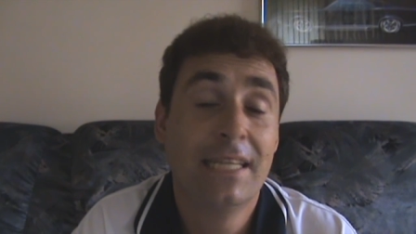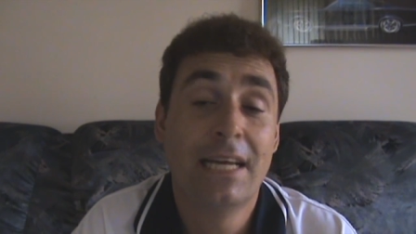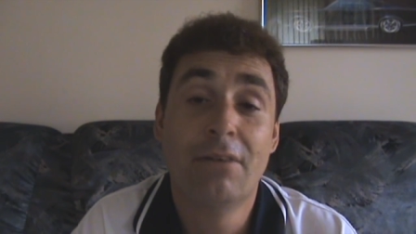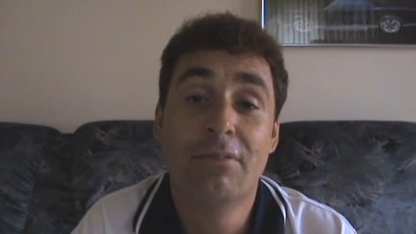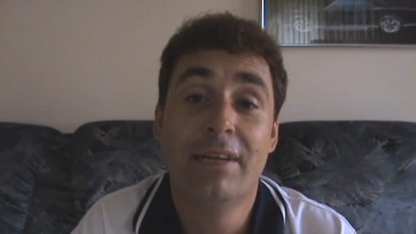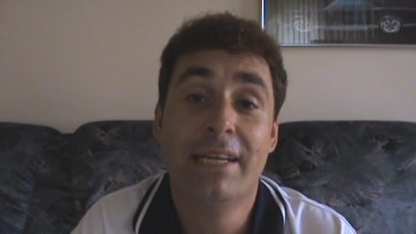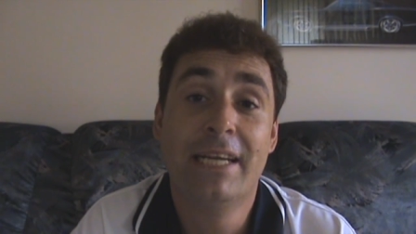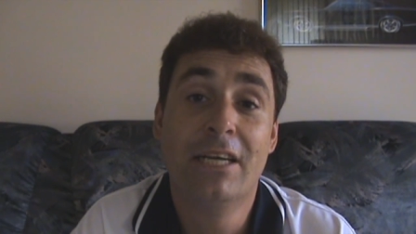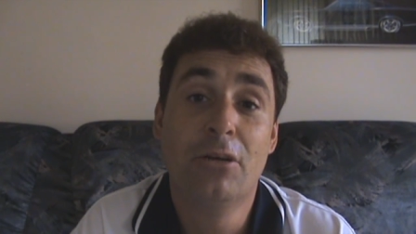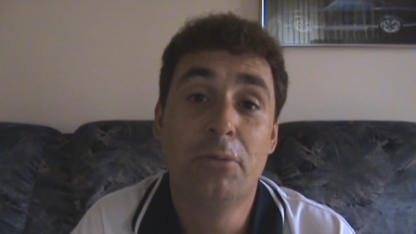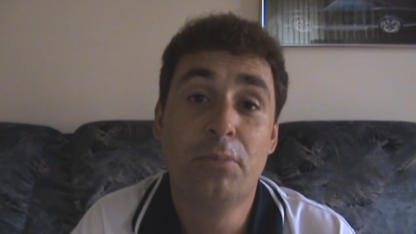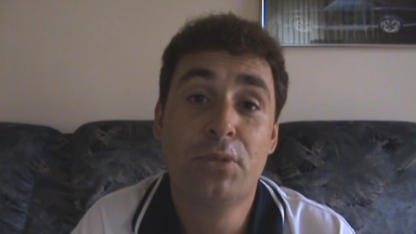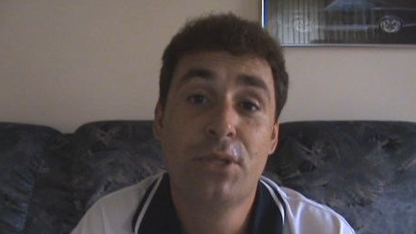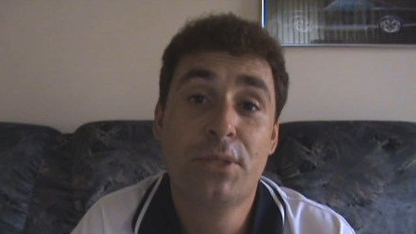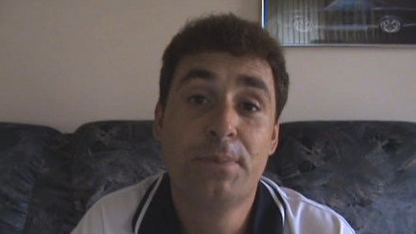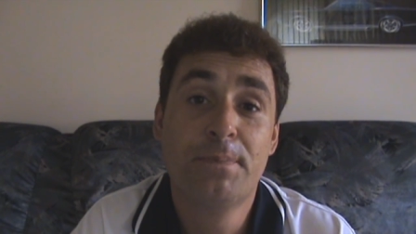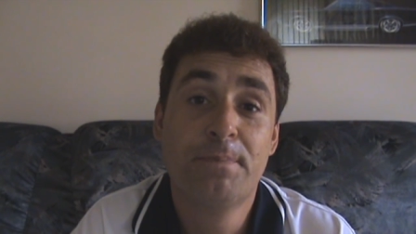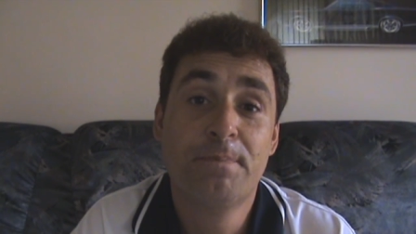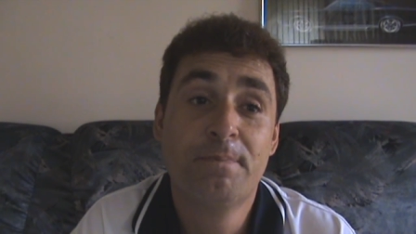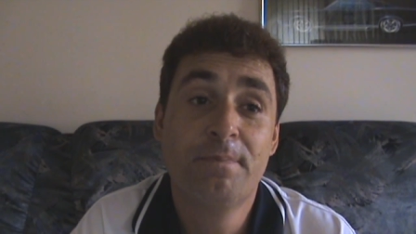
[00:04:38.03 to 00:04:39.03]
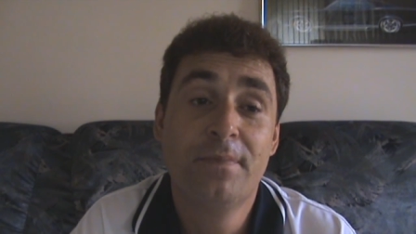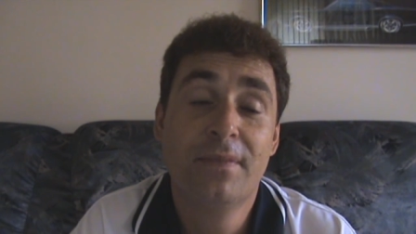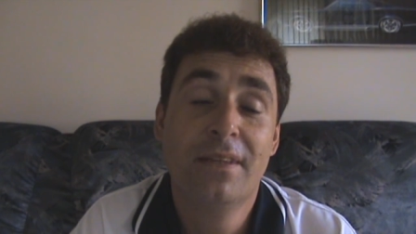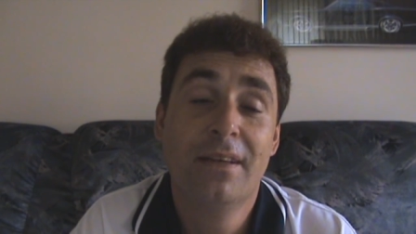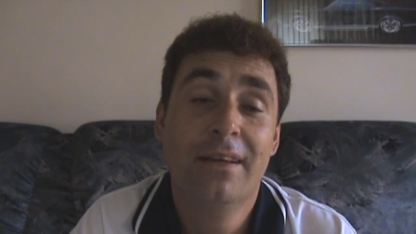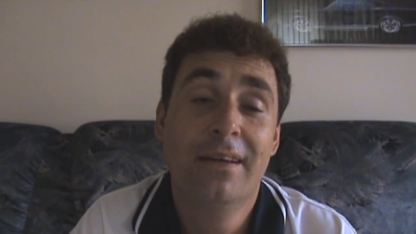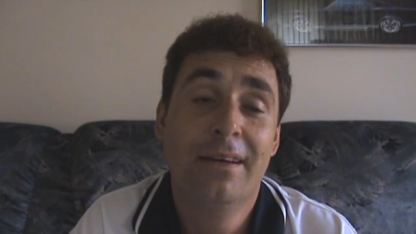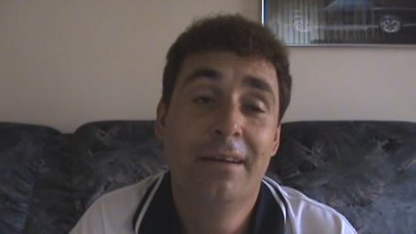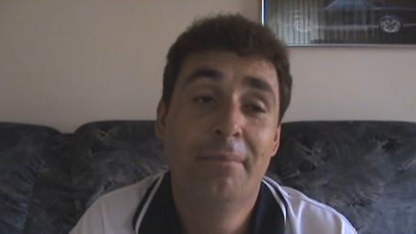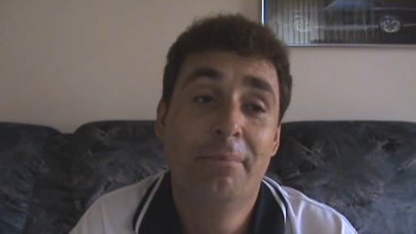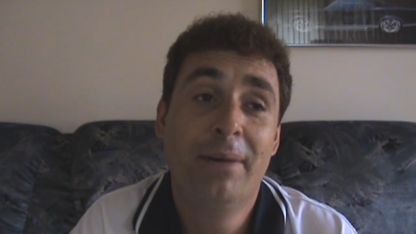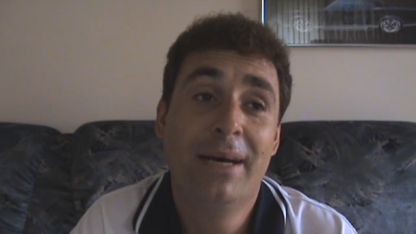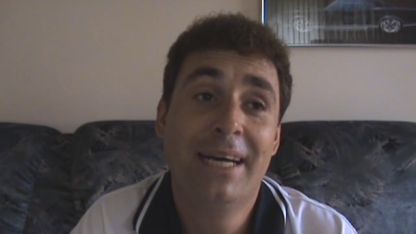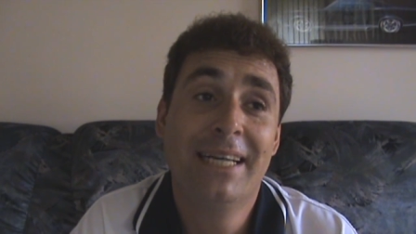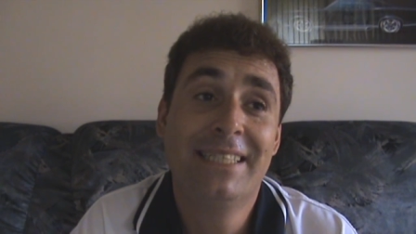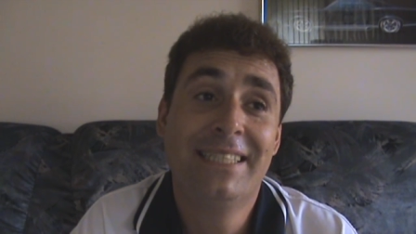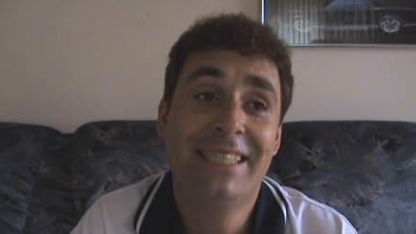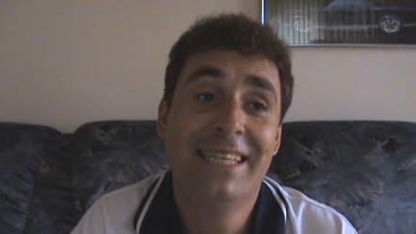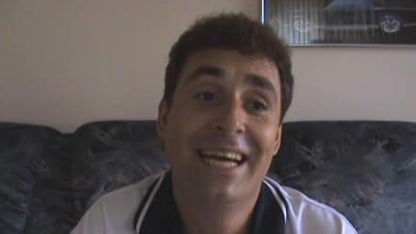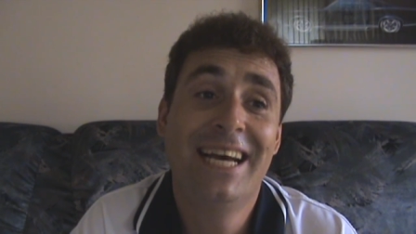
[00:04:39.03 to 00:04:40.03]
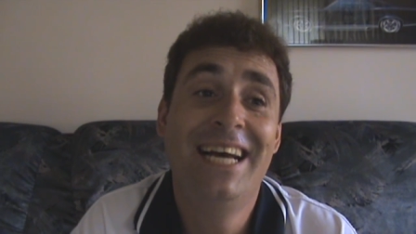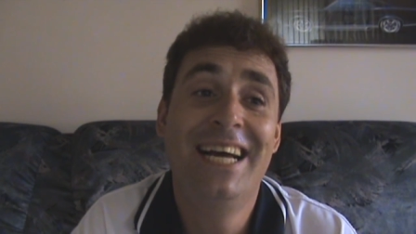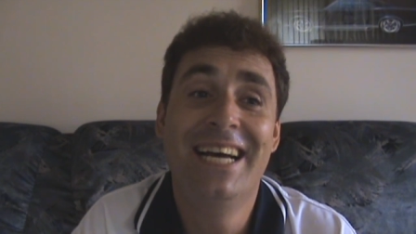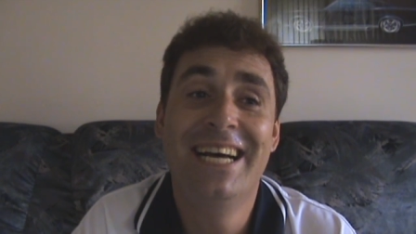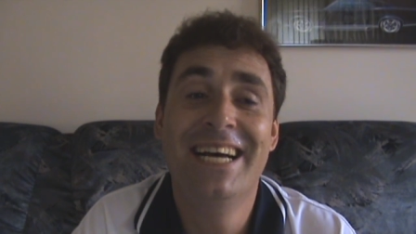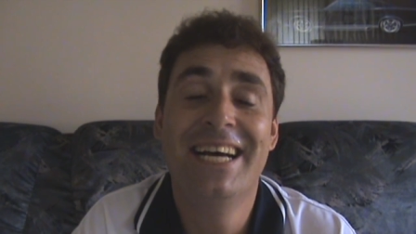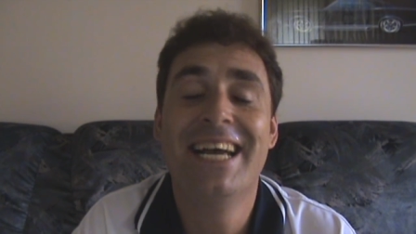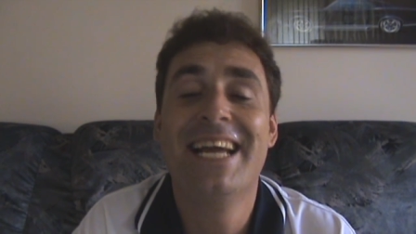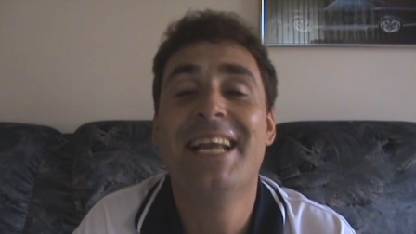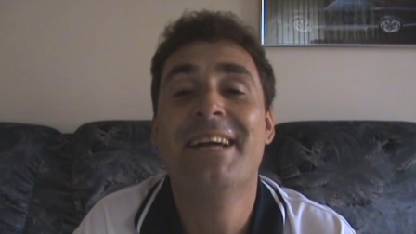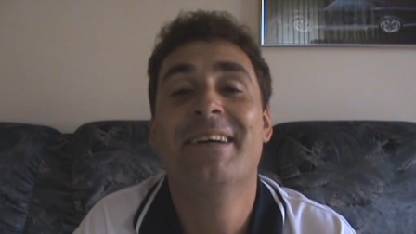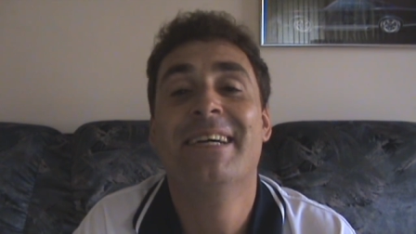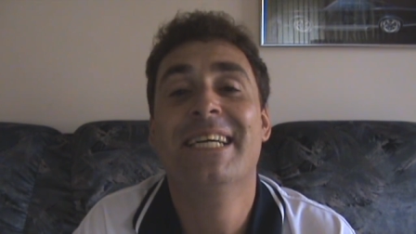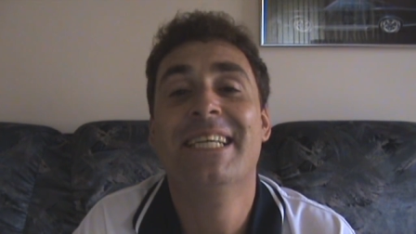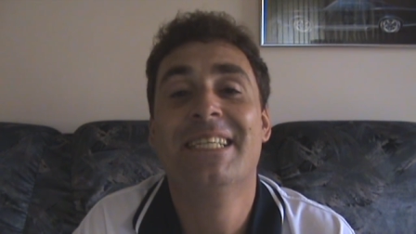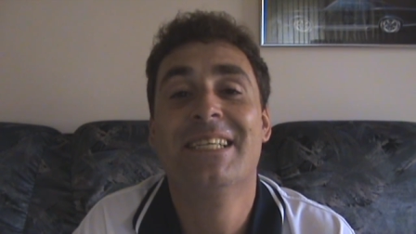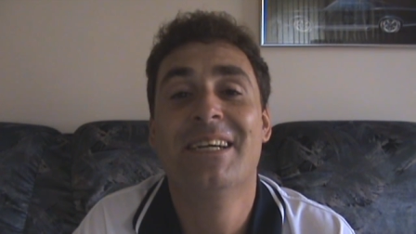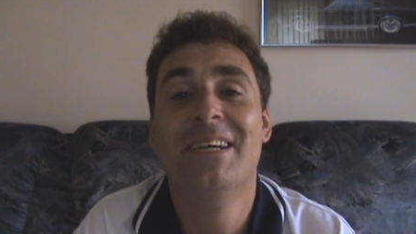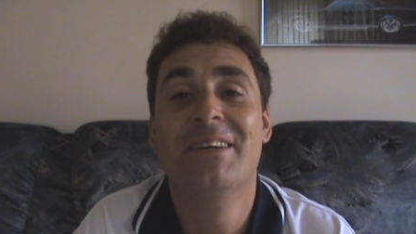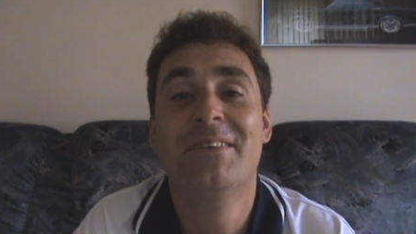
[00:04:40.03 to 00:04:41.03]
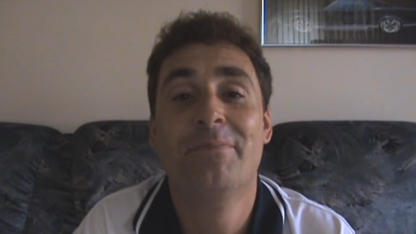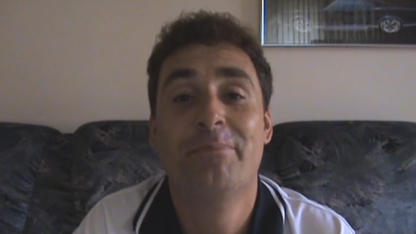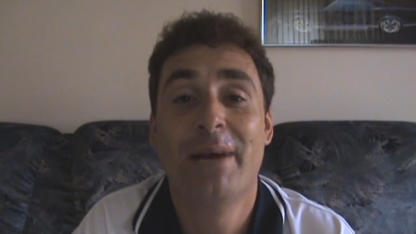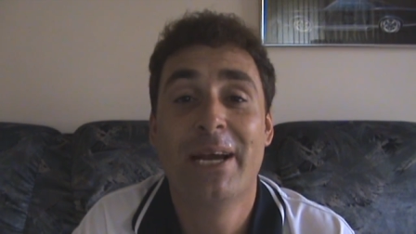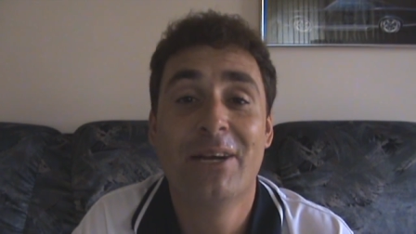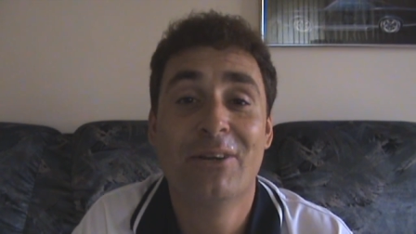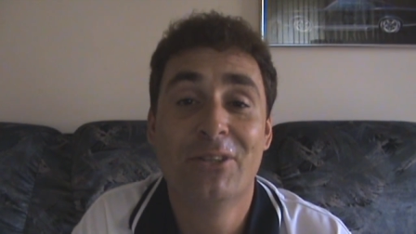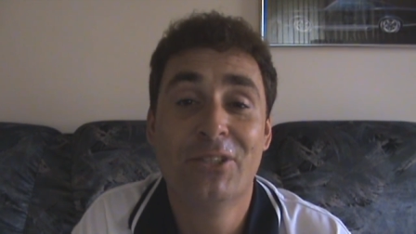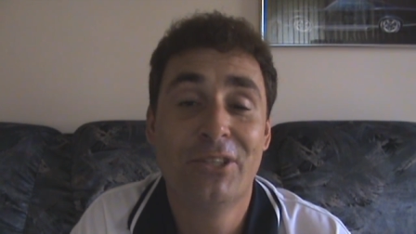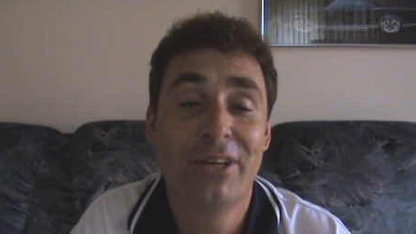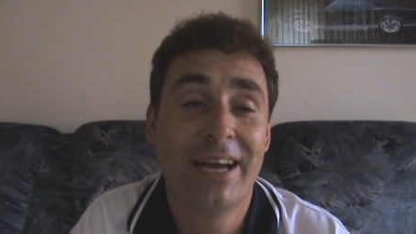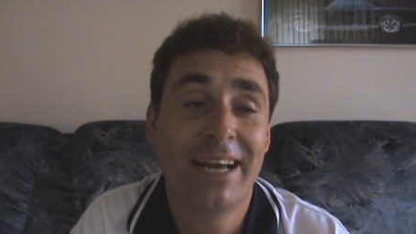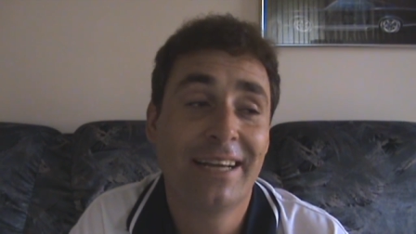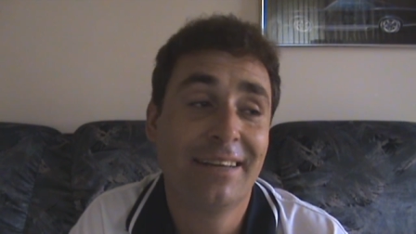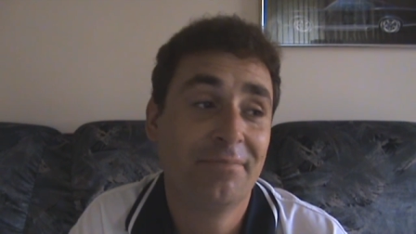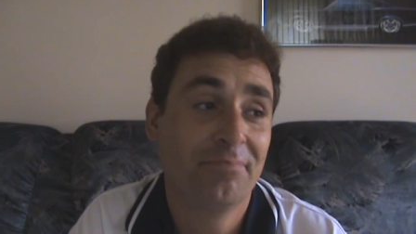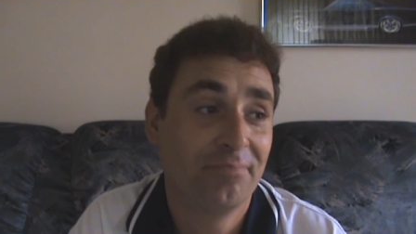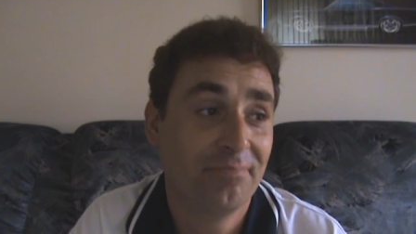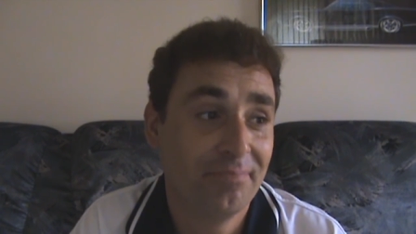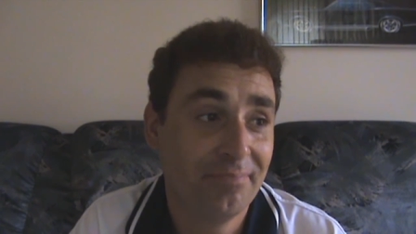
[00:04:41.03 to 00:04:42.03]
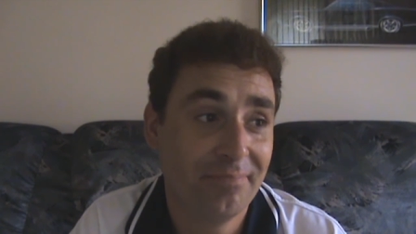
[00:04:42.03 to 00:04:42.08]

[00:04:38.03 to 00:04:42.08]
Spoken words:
That really helps. But anyway, so back on track.